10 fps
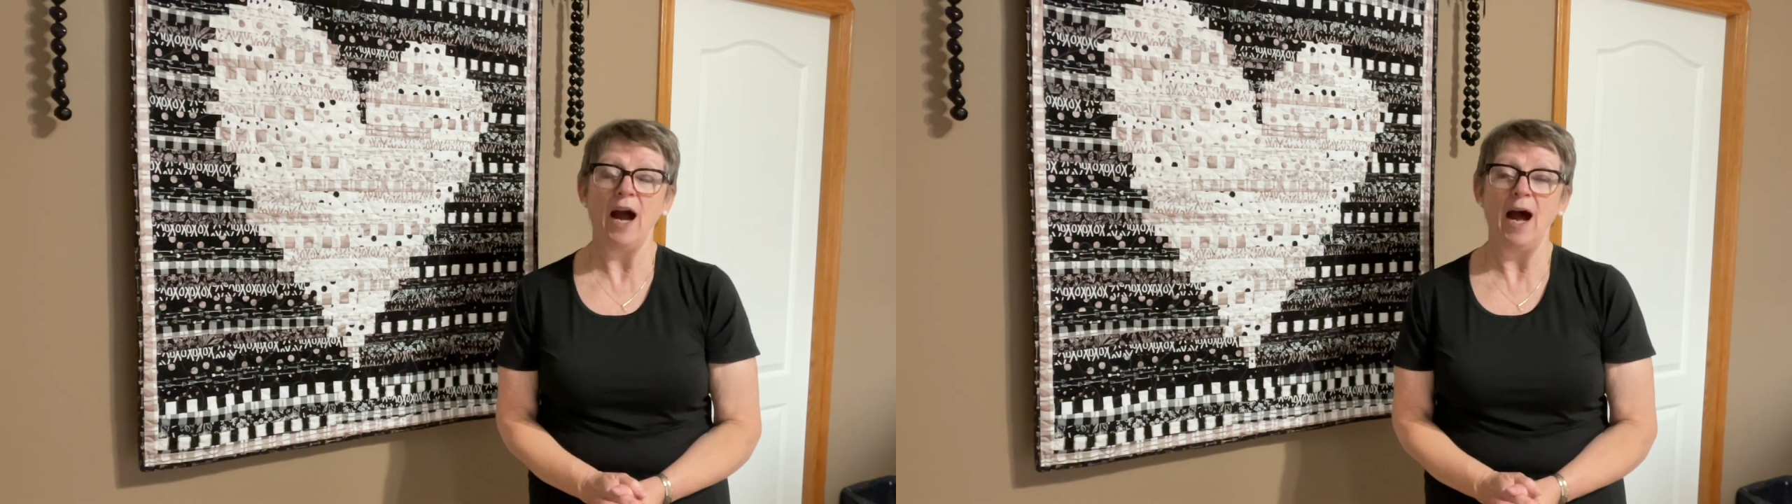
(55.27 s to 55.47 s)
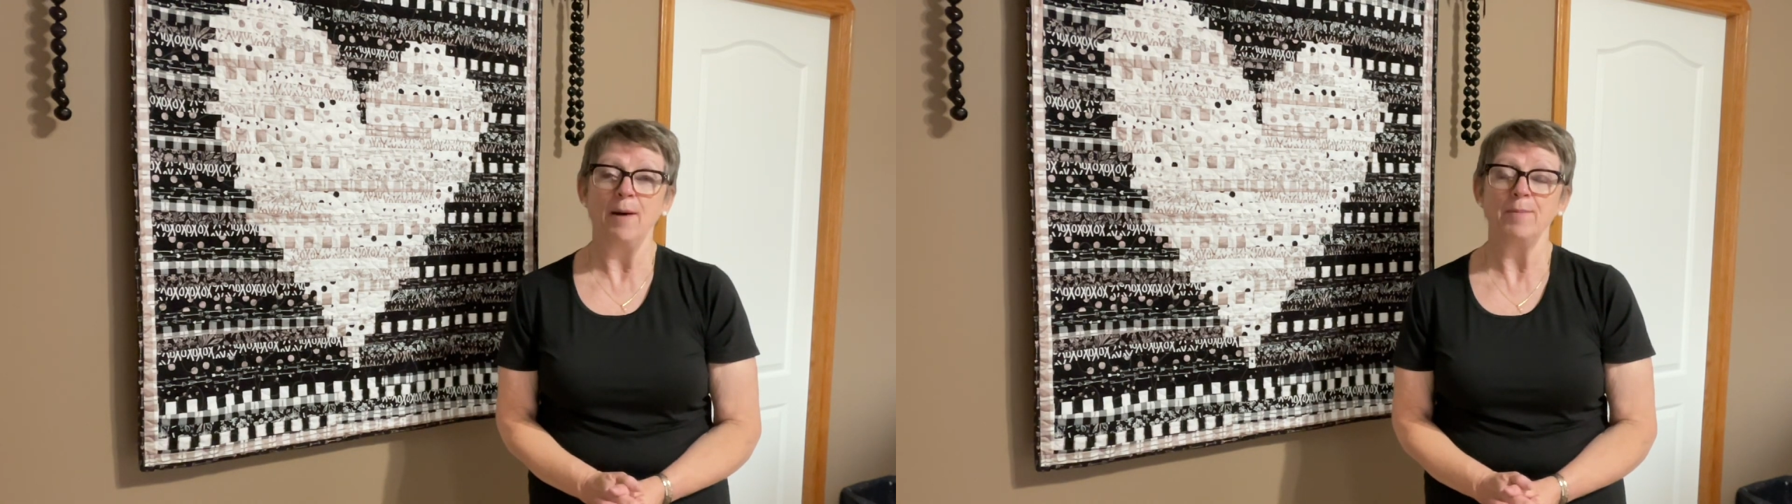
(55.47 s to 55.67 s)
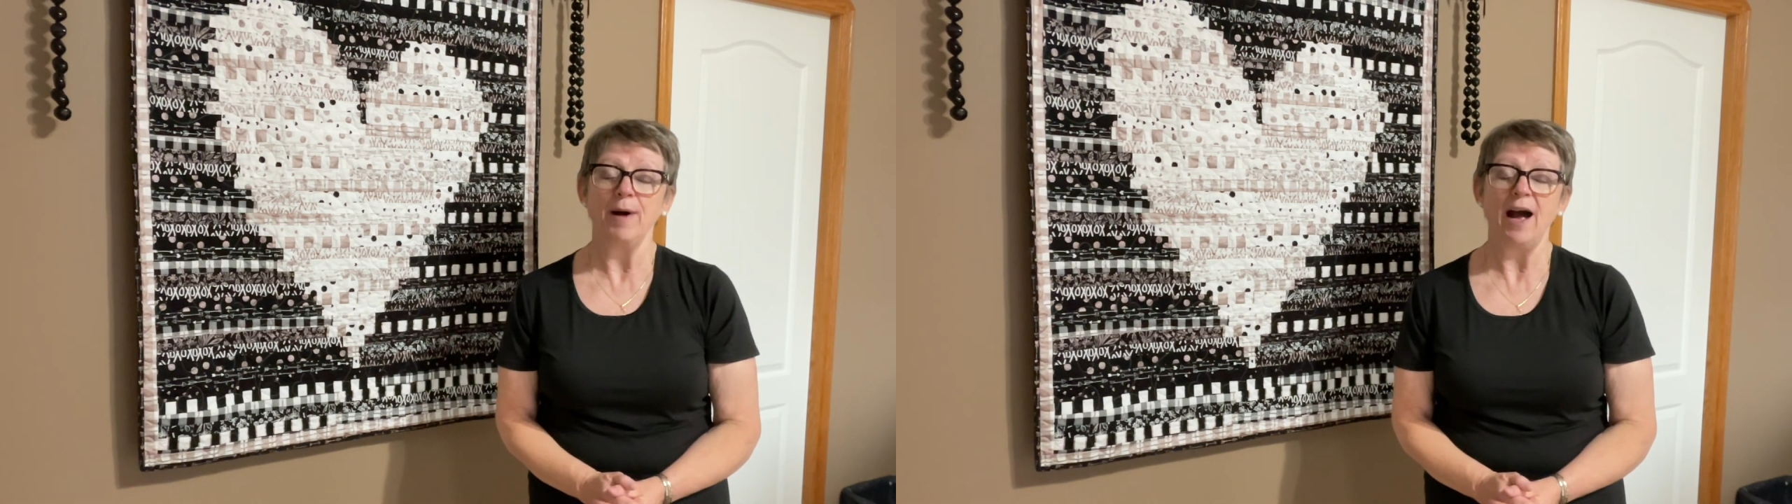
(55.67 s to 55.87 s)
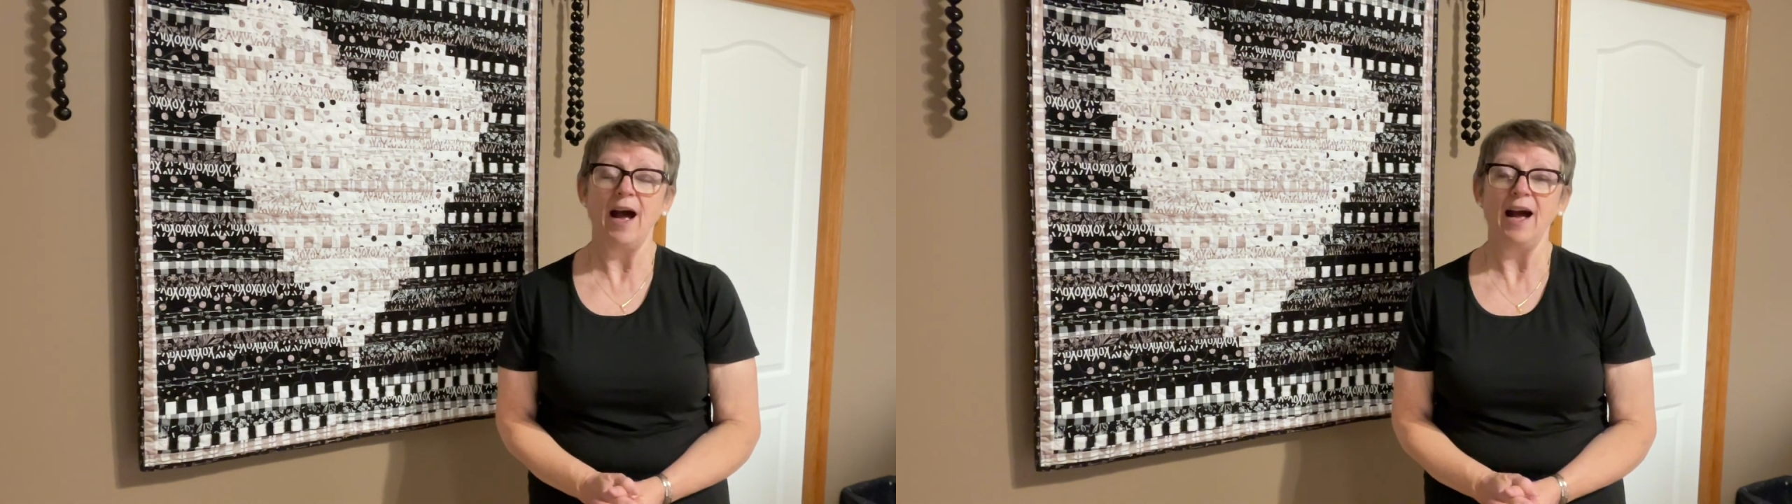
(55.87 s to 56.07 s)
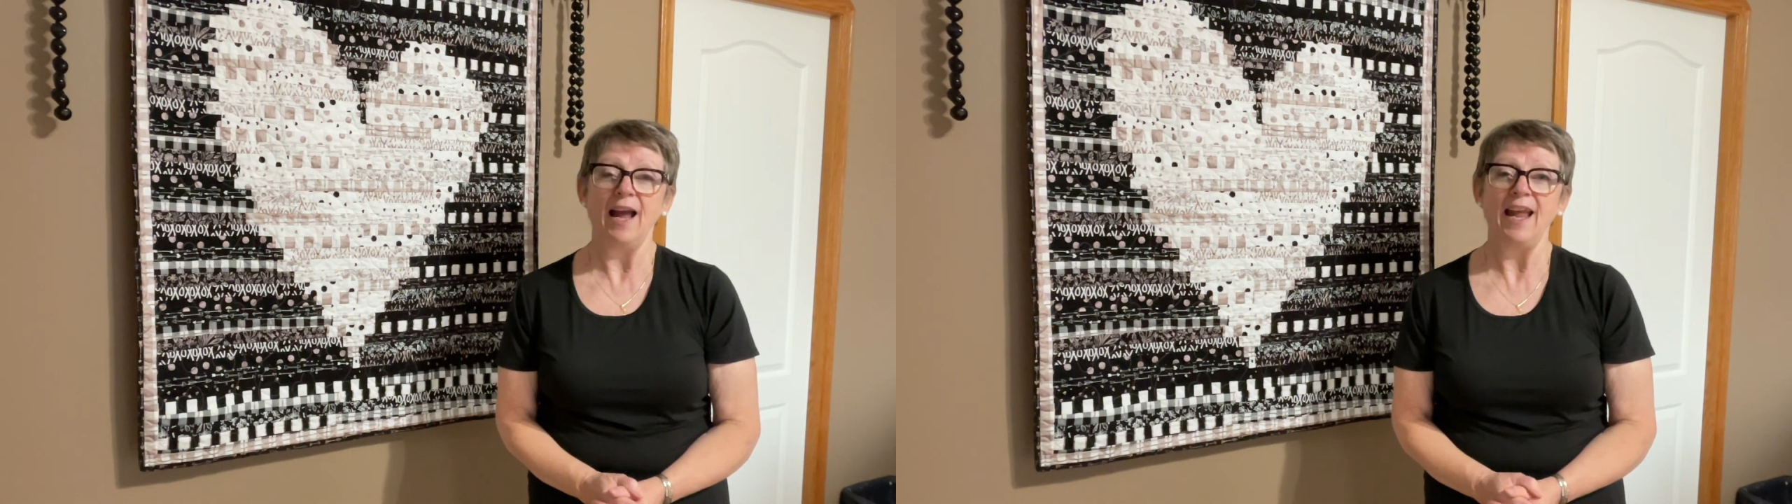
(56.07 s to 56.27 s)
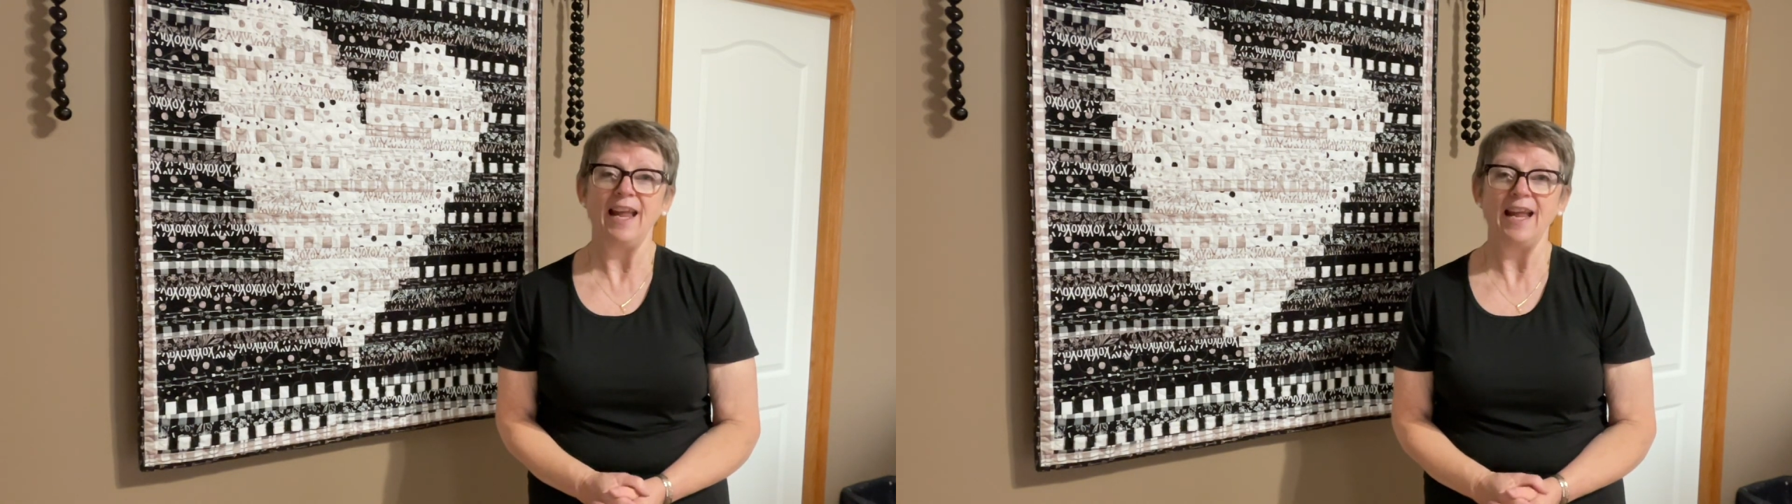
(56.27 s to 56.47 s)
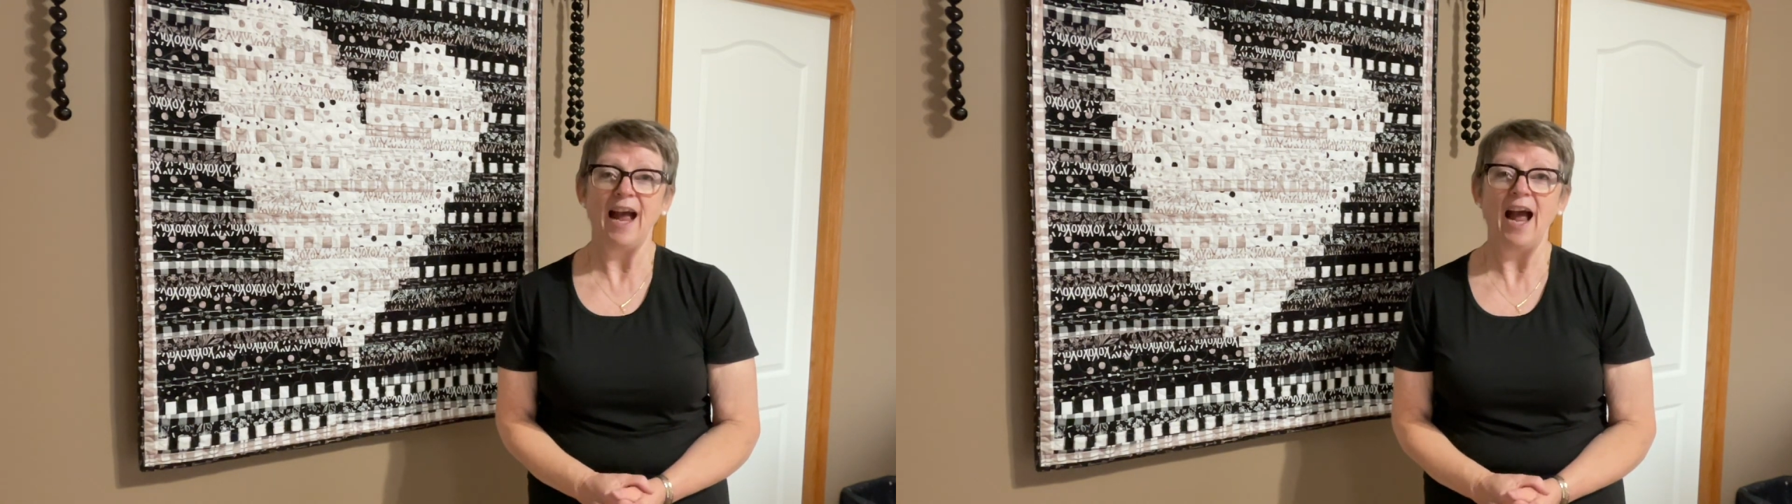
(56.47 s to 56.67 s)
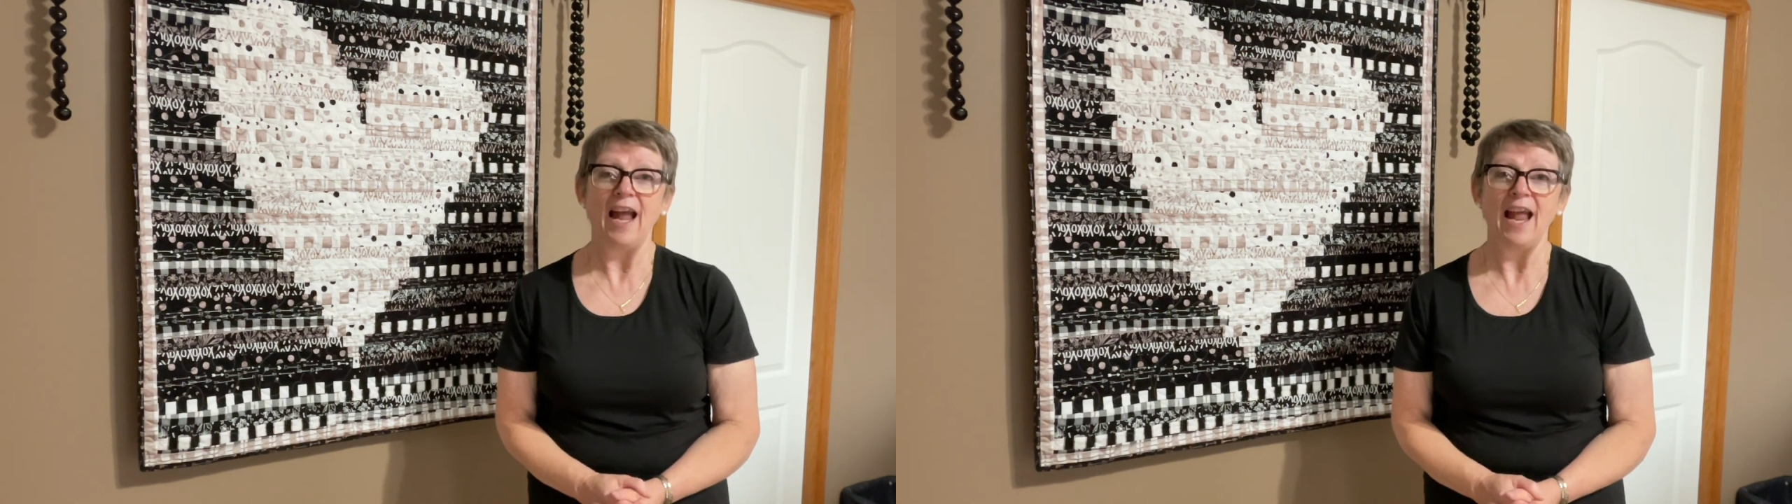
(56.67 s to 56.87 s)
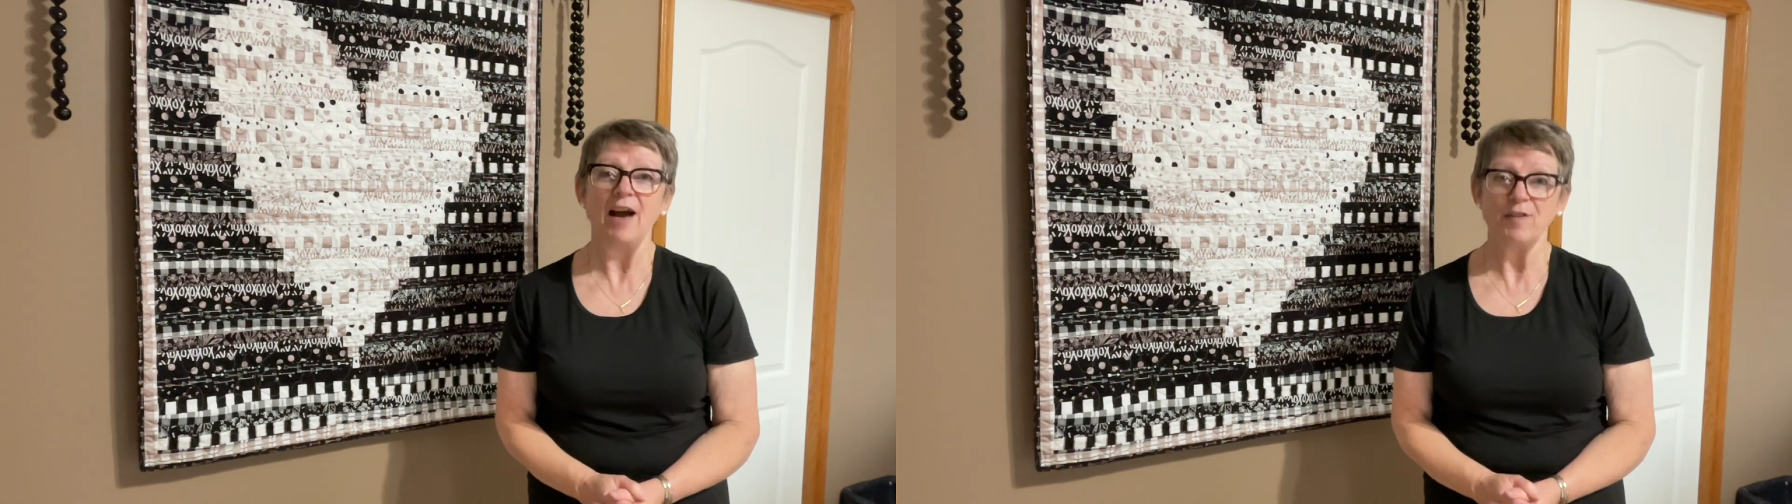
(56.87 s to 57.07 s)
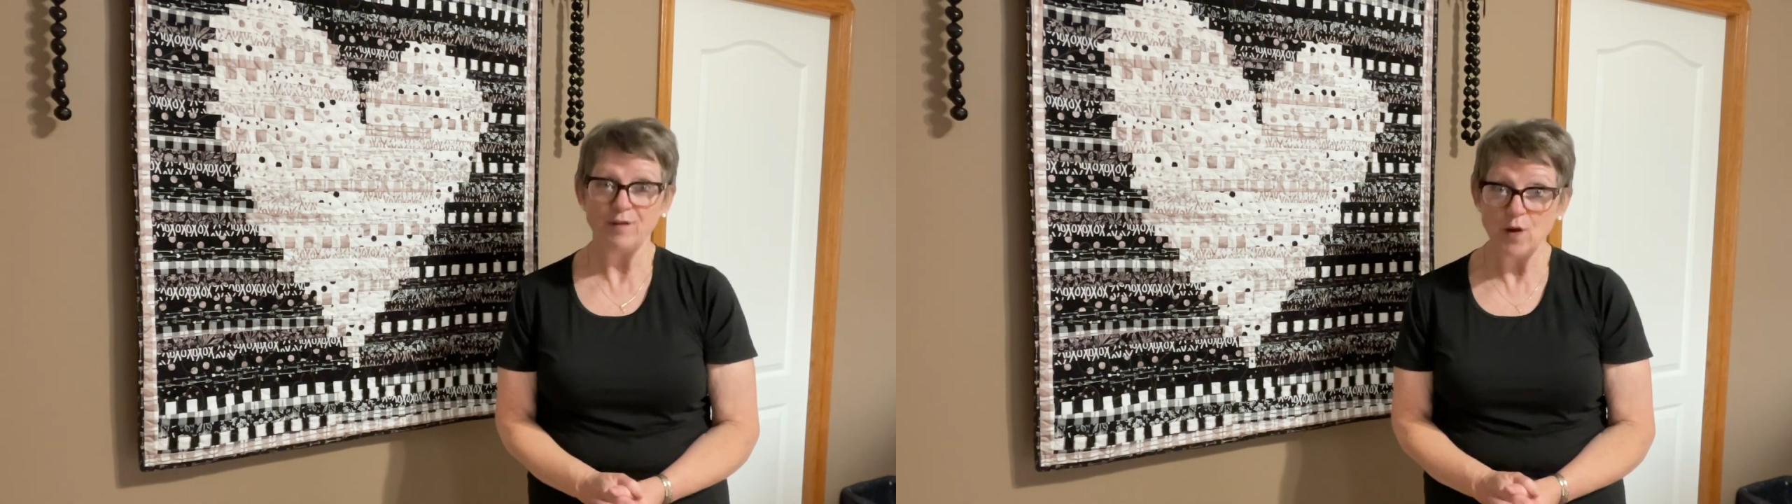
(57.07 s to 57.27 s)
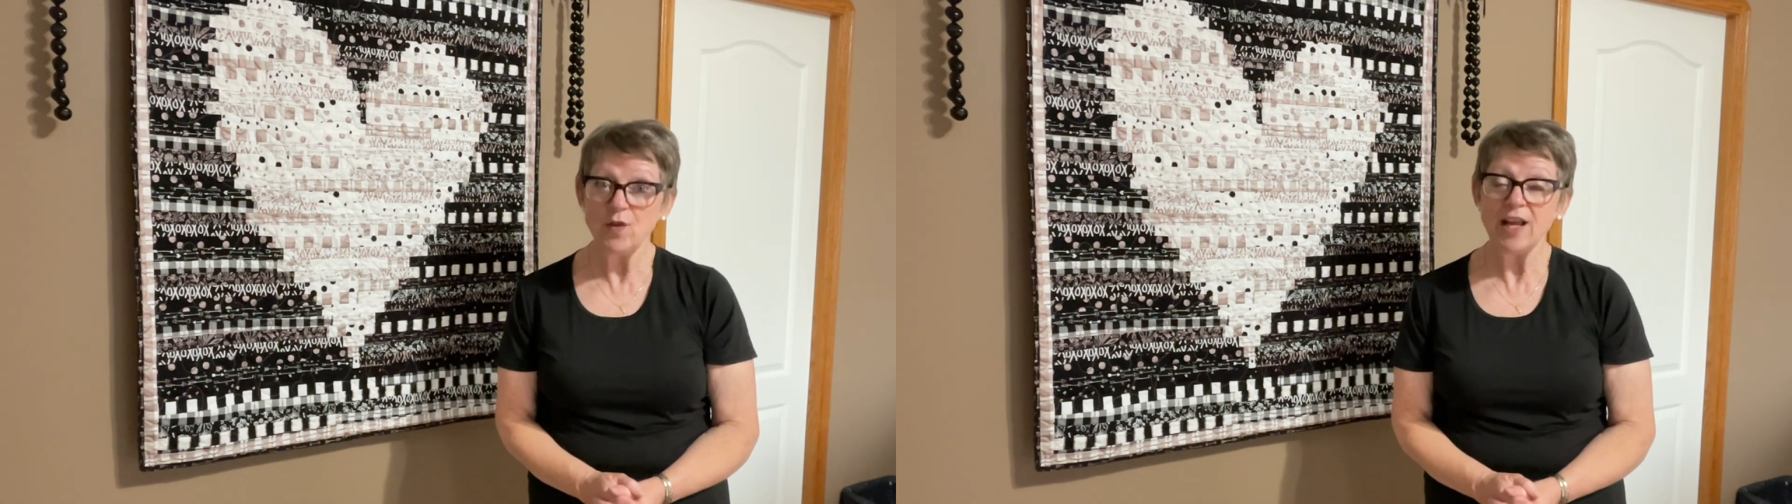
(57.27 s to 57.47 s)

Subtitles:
I have a few